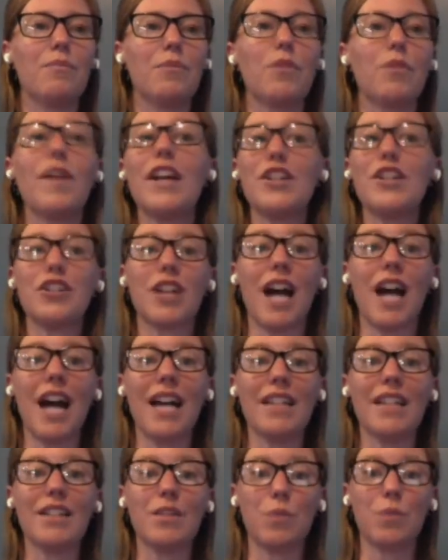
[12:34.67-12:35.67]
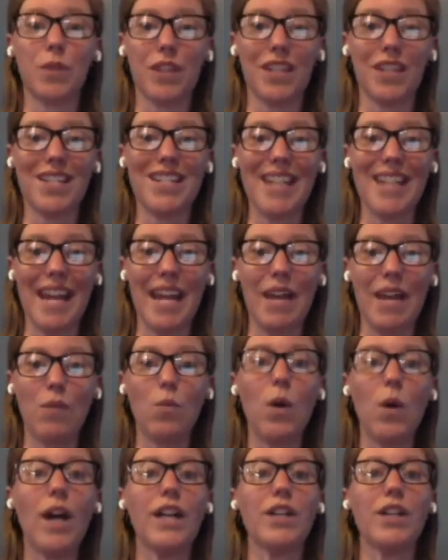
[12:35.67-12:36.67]
Provide your guides with a day
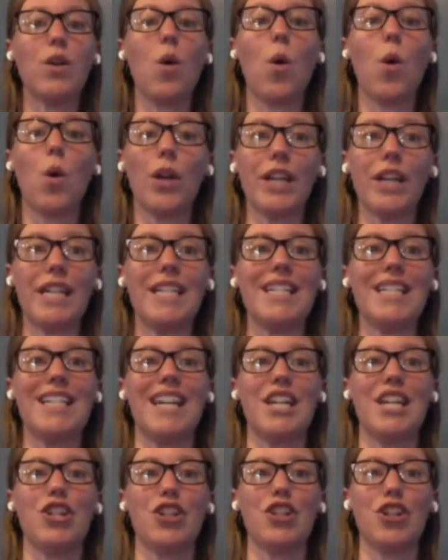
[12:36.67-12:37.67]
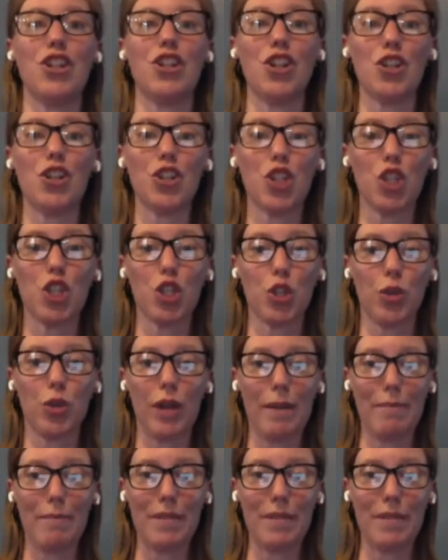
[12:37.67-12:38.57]
one orientation script.